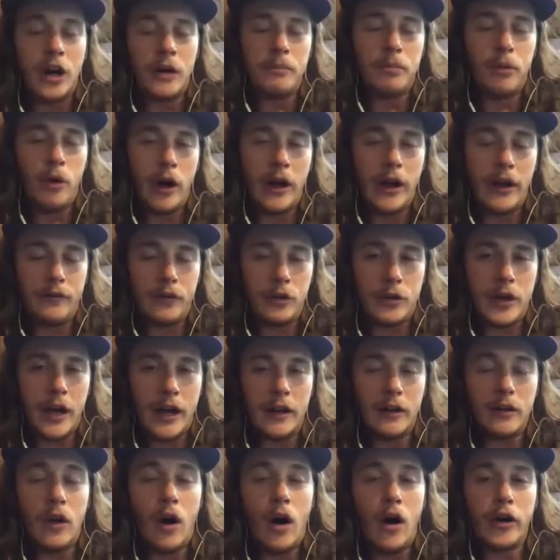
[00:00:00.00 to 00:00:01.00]
point, if you get
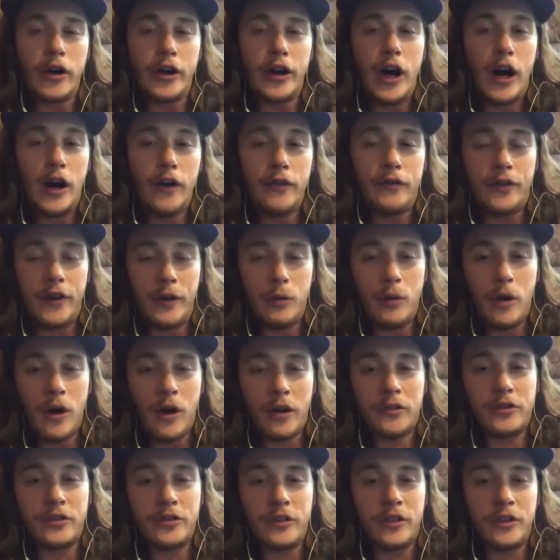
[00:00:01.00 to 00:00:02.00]
it long enough, it
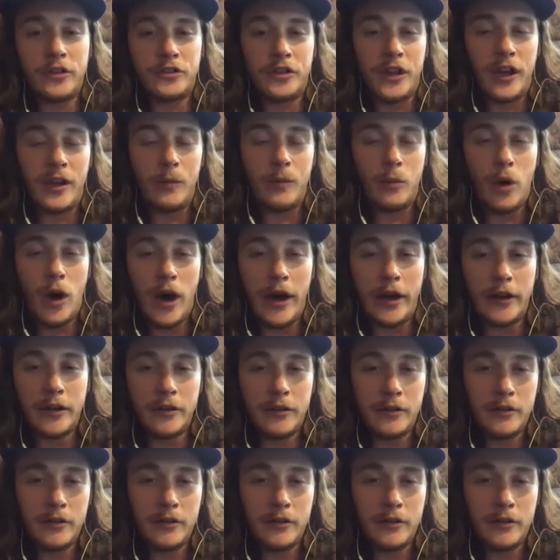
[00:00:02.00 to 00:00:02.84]
works the same way.